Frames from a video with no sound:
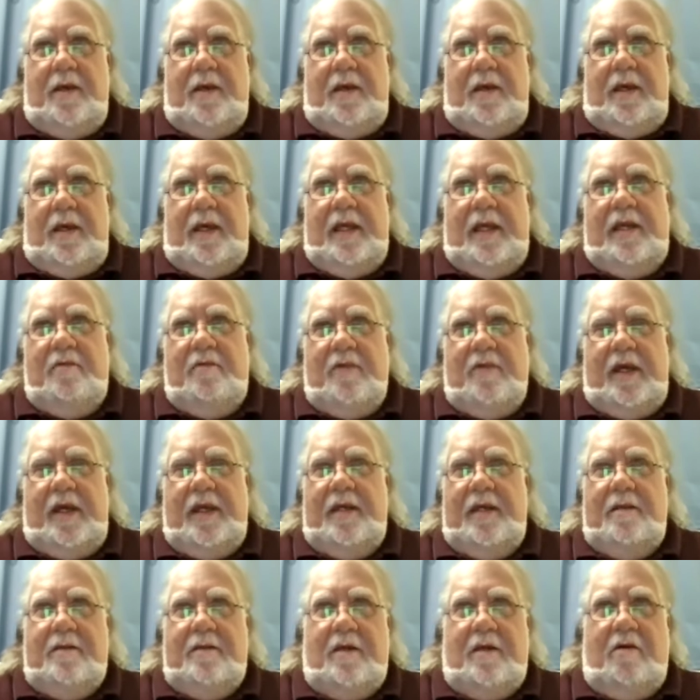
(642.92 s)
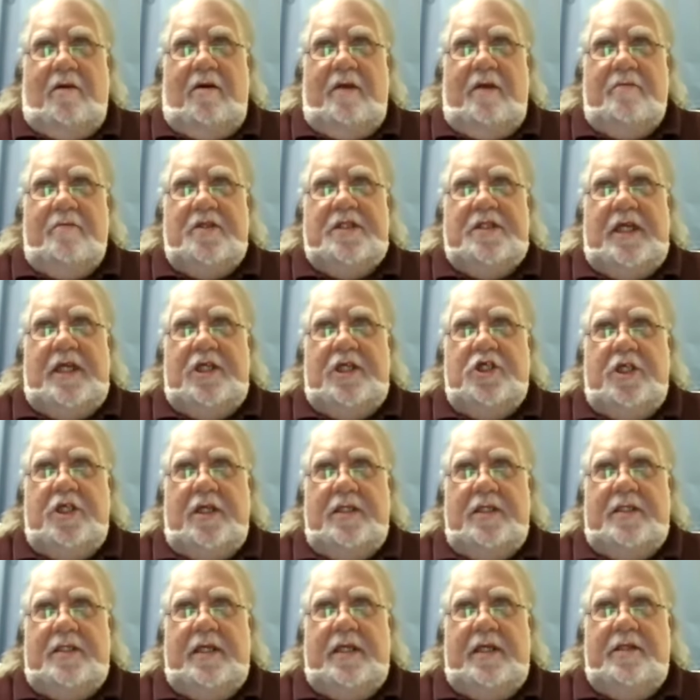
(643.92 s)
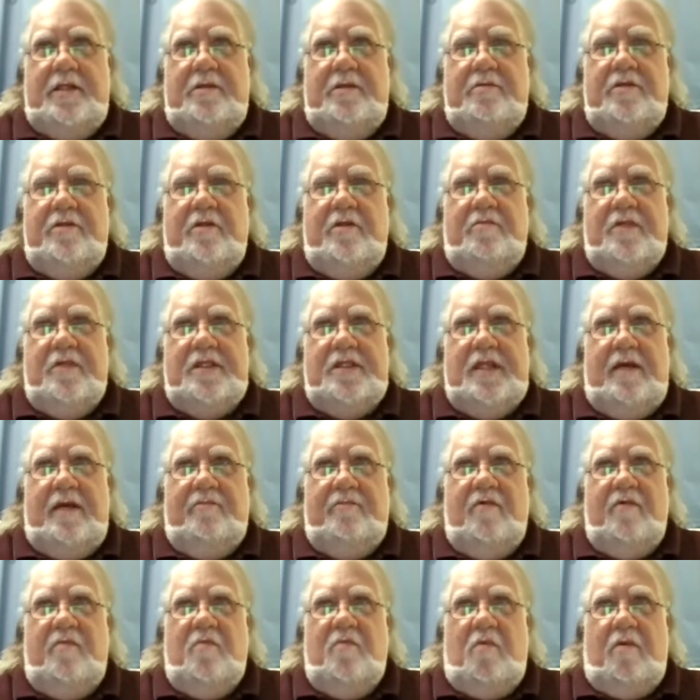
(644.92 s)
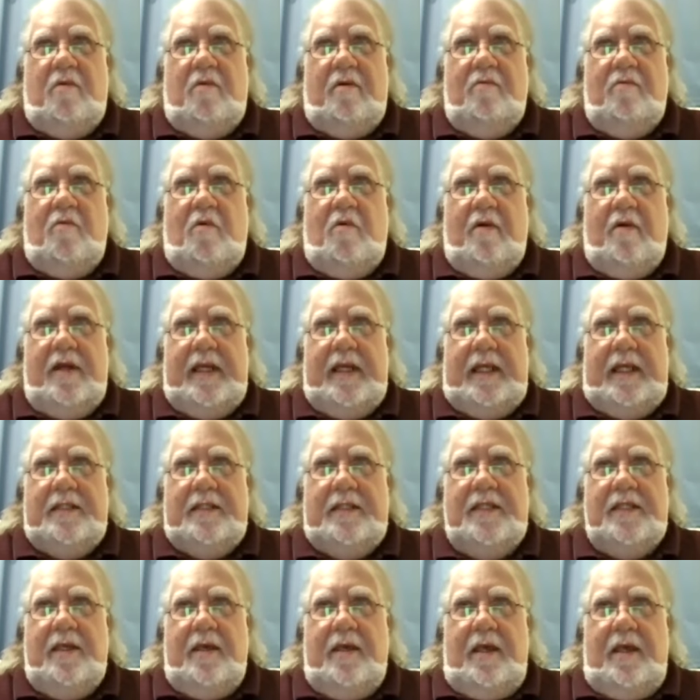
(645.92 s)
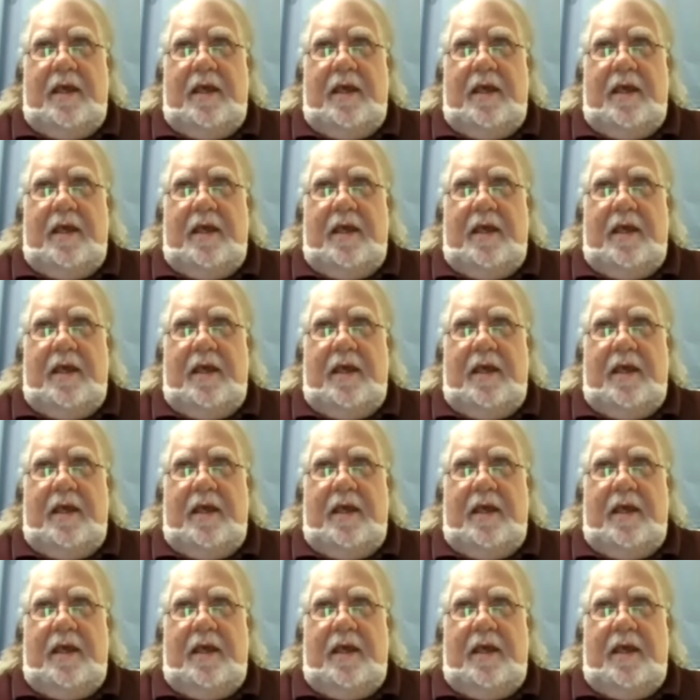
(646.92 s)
Anyway, the conversation continued. There were several more warnings.